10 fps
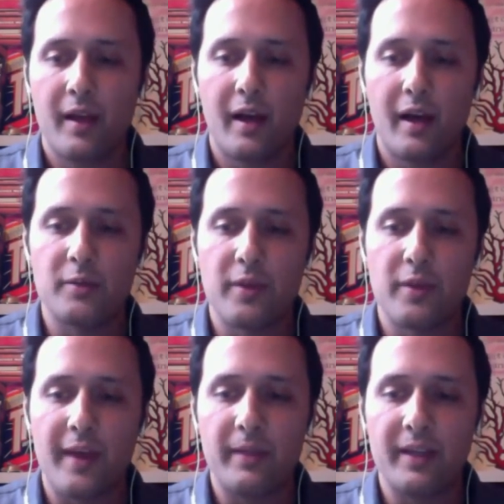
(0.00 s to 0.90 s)
So with
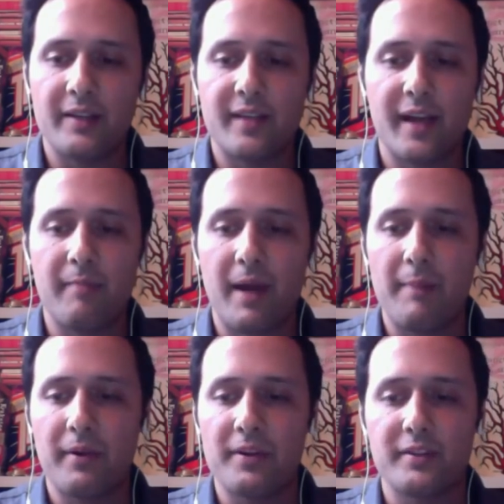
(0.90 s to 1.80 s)
that being said, my
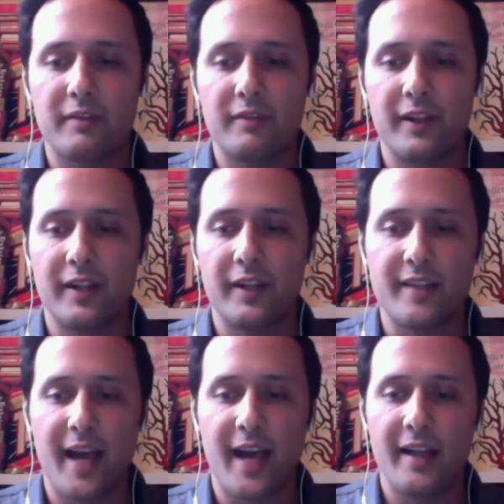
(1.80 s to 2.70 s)
personal feeling
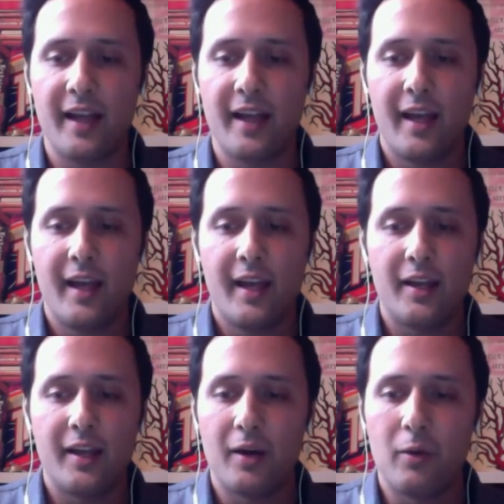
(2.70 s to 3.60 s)
is that,
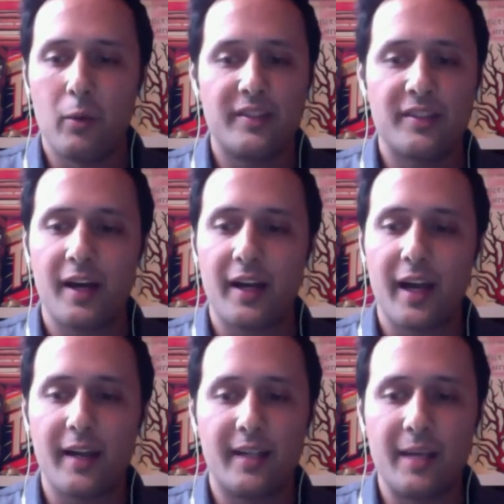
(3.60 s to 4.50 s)
you know, we
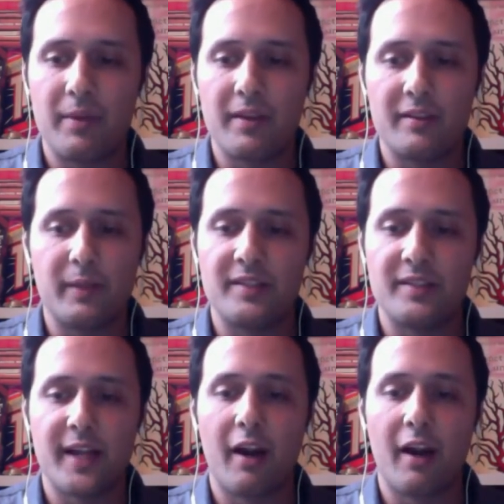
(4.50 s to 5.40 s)
suck at keeping the
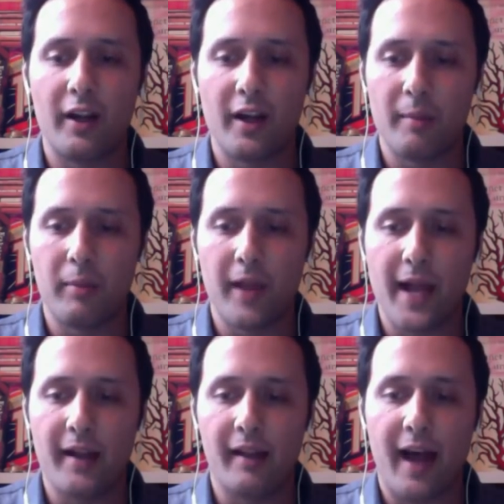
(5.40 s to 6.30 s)
species that are already on the
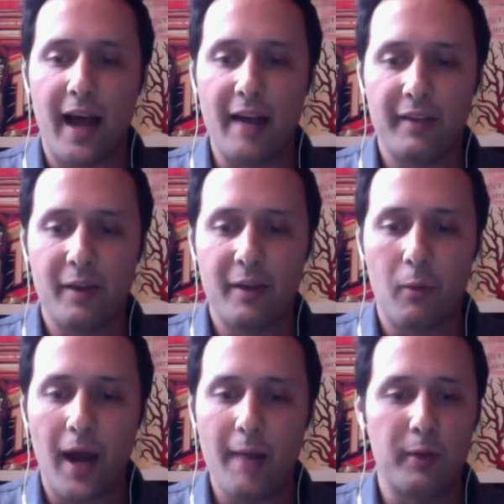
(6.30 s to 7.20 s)
planet alive.
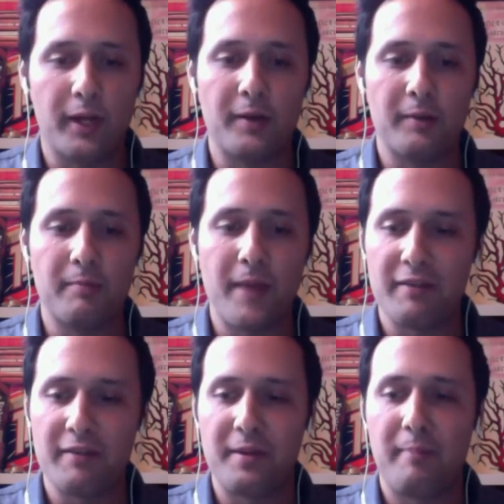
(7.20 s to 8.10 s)
Why bring
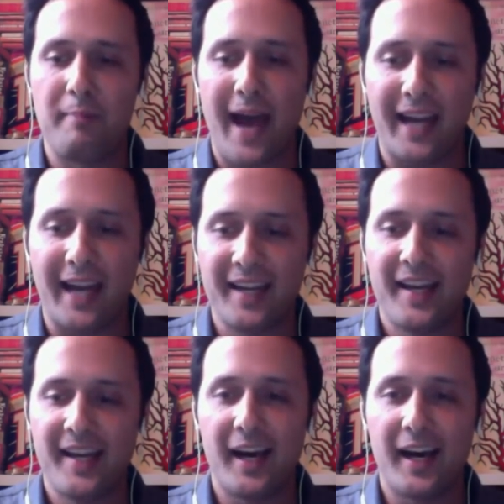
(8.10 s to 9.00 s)
many of them back
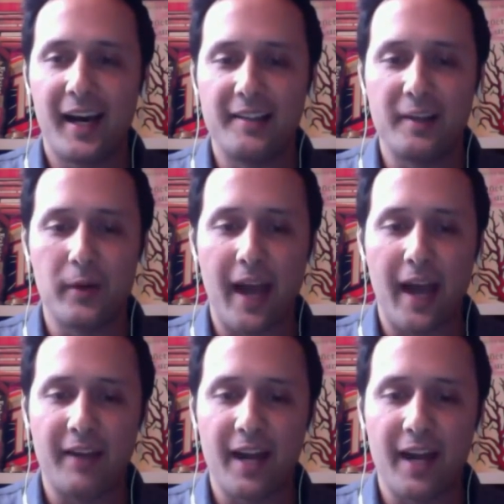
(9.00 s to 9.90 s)
until we
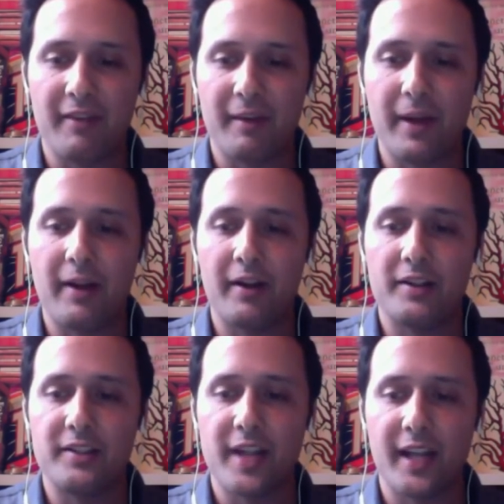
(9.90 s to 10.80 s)
have kind of a better
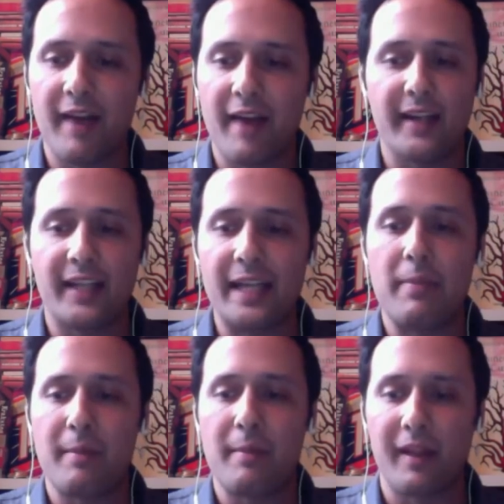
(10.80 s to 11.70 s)
understanding of how to
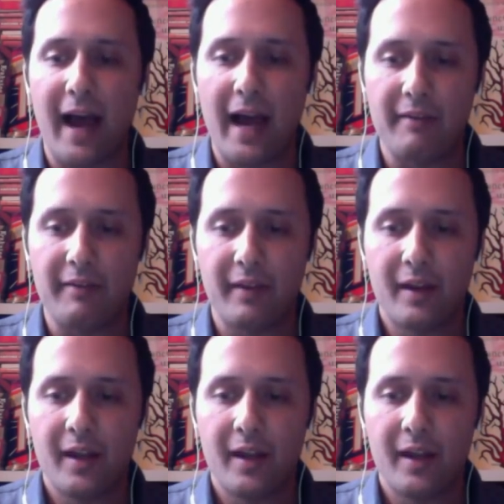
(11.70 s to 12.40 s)
keep them alive?